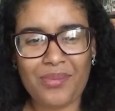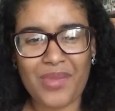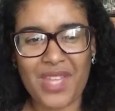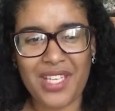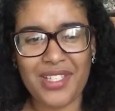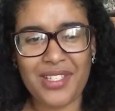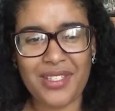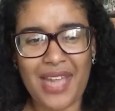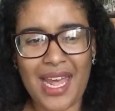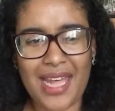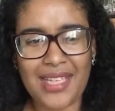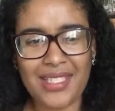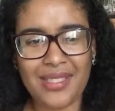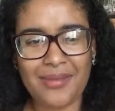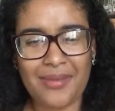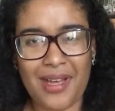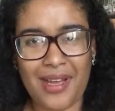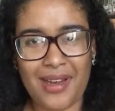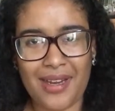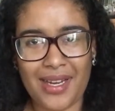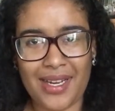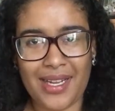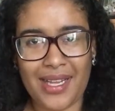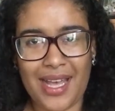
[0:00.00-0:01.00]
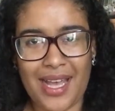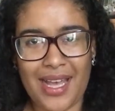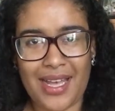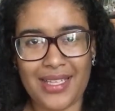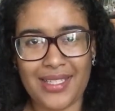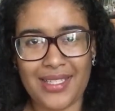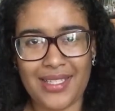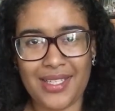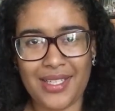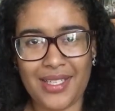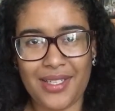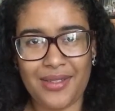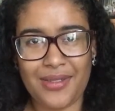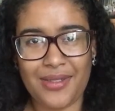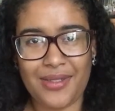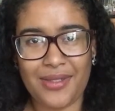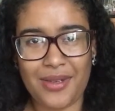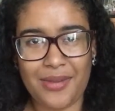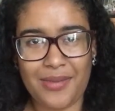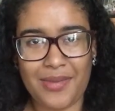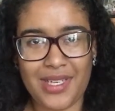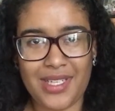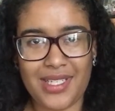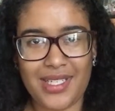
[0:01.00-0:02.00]
So that's about it, guys. Thank you so
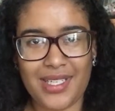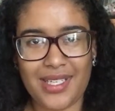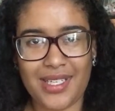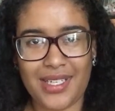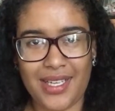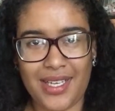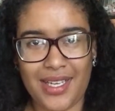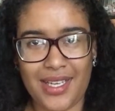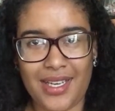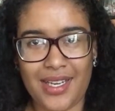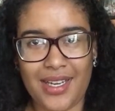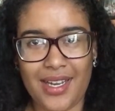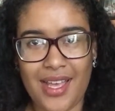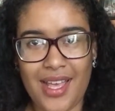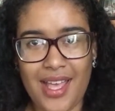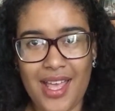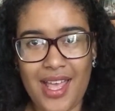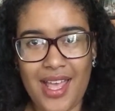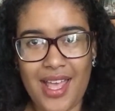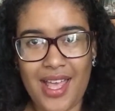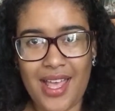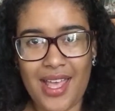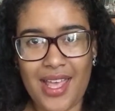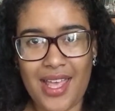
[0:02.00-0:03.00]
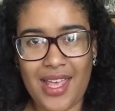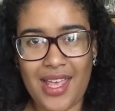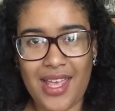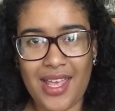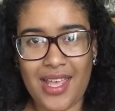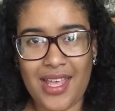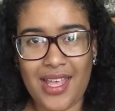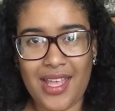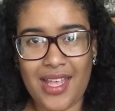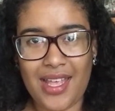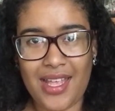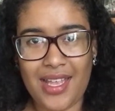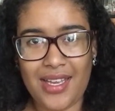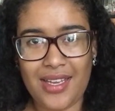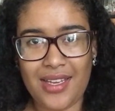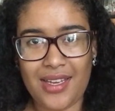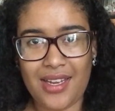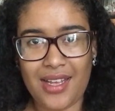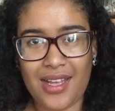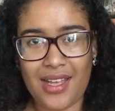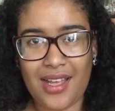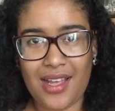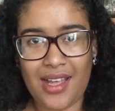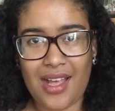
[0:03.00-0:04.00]
much again, and
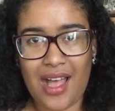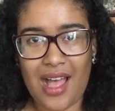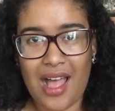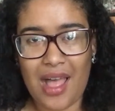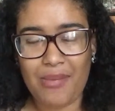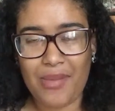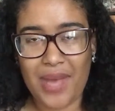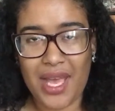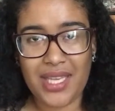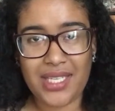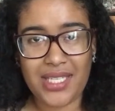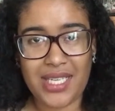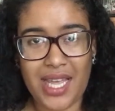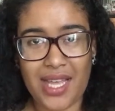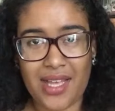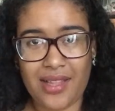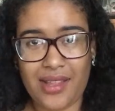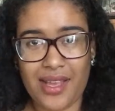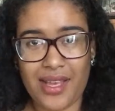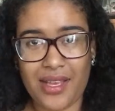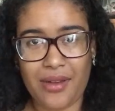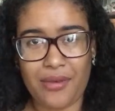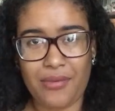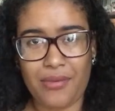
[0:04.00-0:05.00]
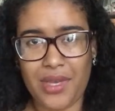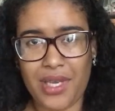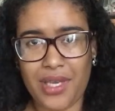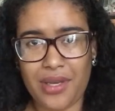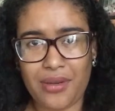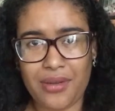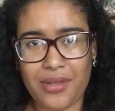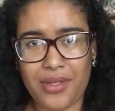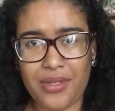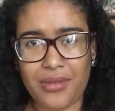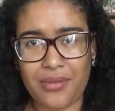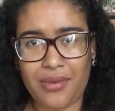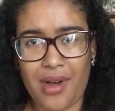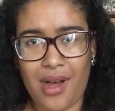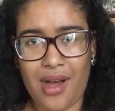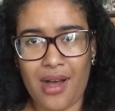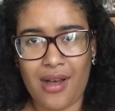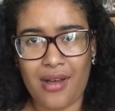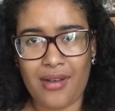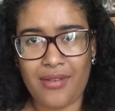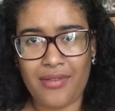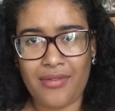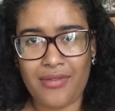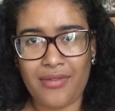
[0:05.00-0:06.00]
I might take like a week or two
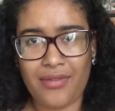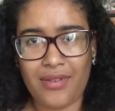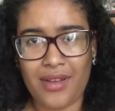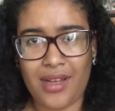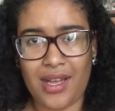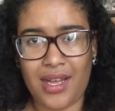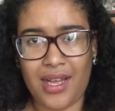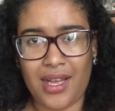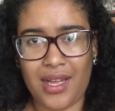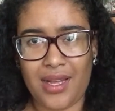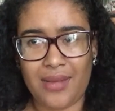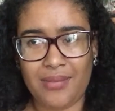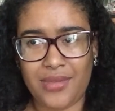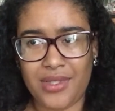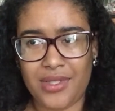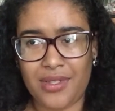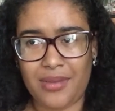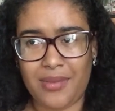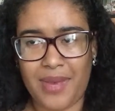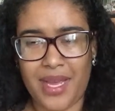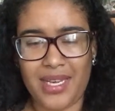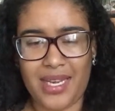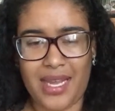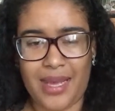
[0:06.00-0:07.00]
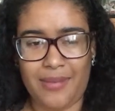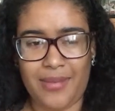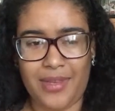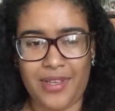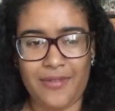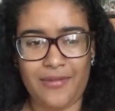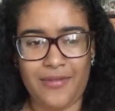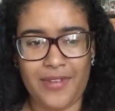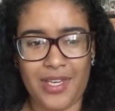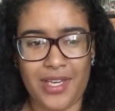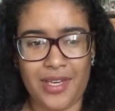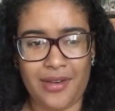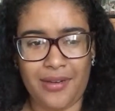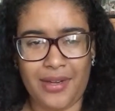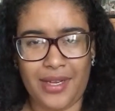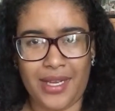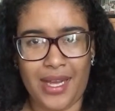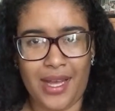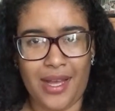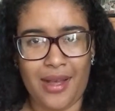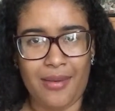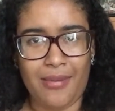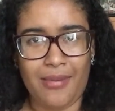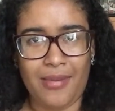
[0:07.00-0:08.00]
off, um, so there might not be a video to
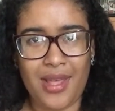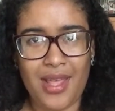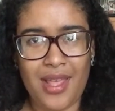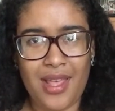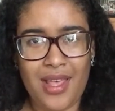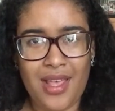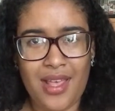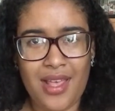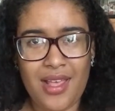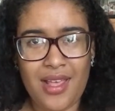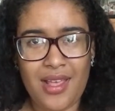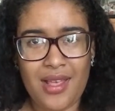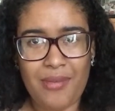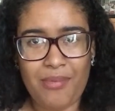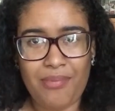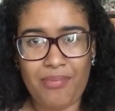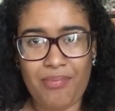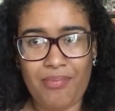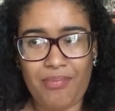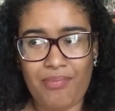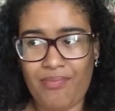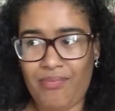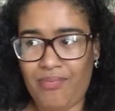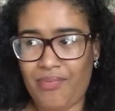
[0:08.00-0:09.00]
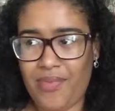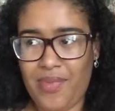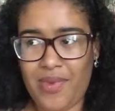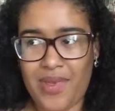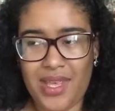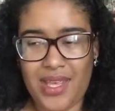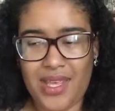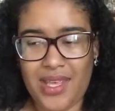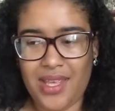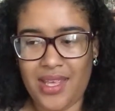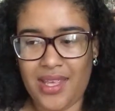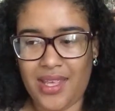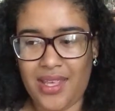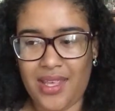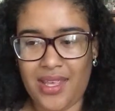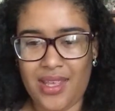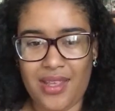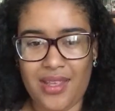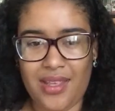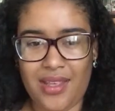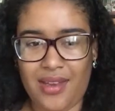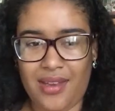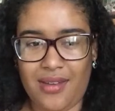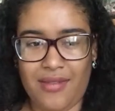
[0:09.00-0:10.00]
come,
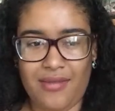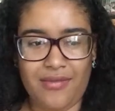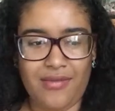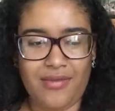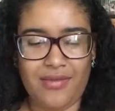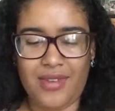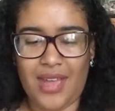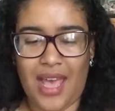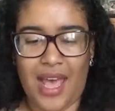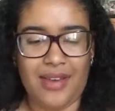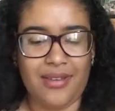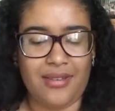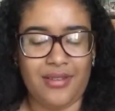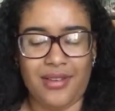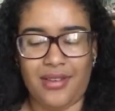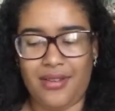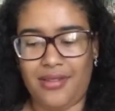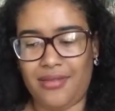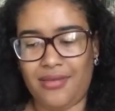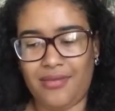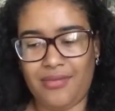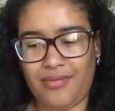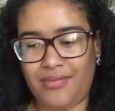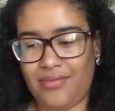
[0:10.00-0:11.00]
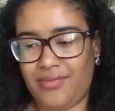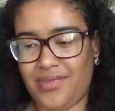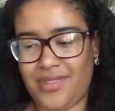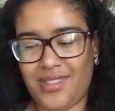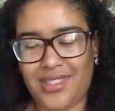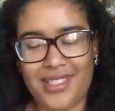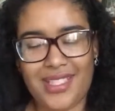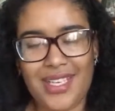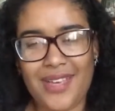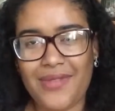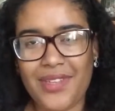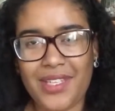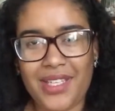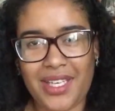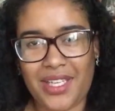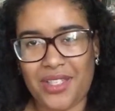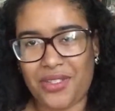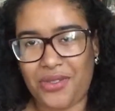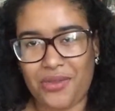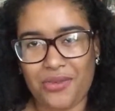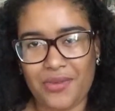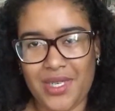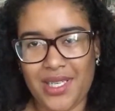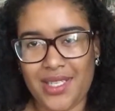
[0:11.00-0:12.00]
and I don't know, give it like
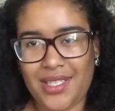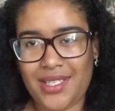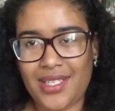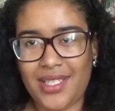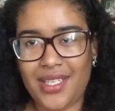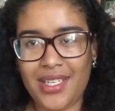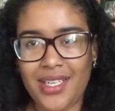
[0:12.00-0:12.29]
two weeks.